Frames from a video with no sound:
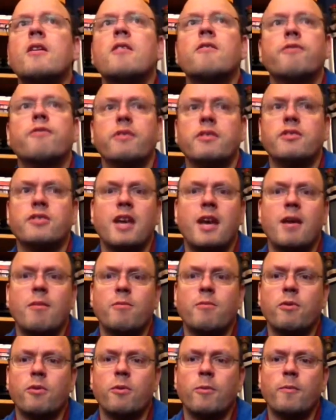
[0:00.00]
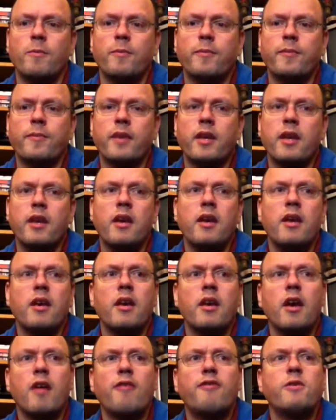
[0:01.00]
For example,
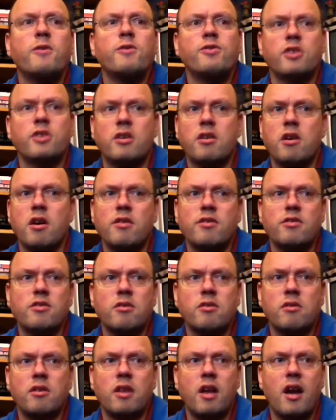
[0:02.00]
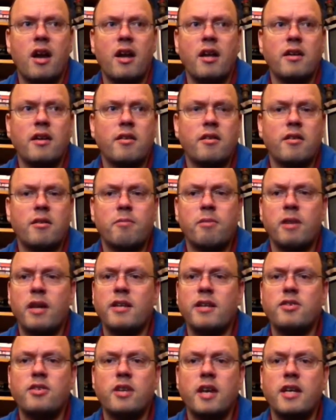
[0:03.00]
a future console like the
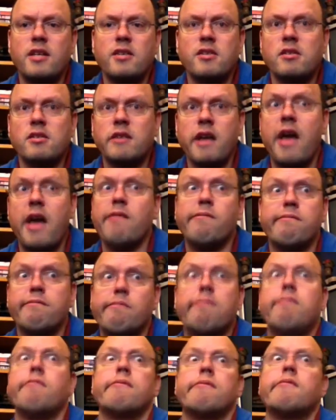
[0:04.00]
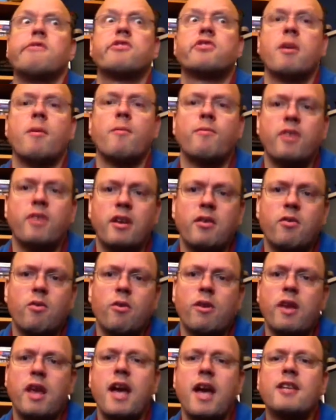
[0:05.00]
PlayStation something
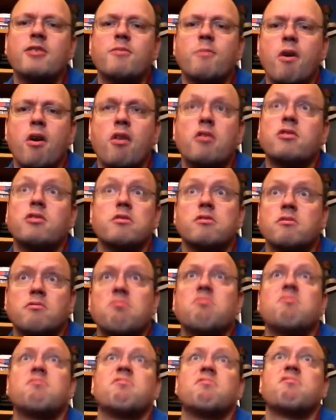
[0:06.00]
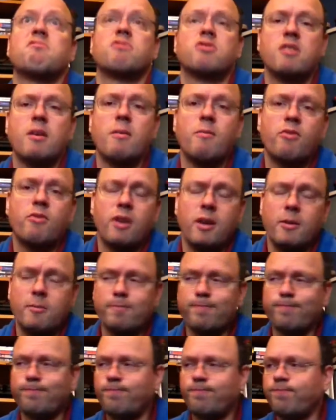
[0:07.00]
or the Xbox something,
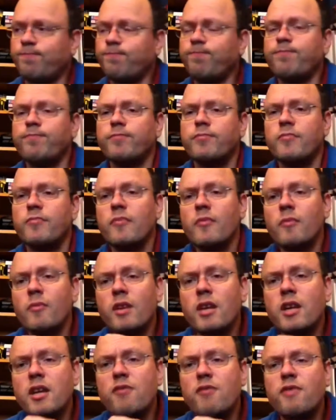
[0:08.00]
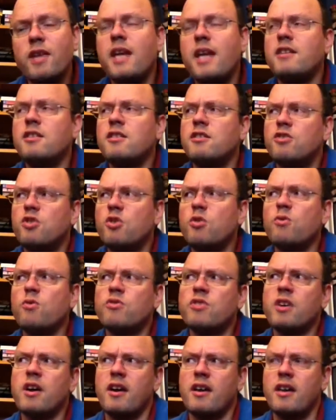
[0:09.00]
if they do
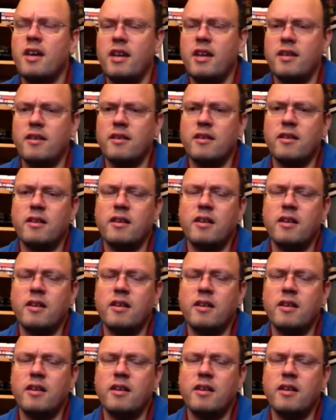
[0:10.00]
tie in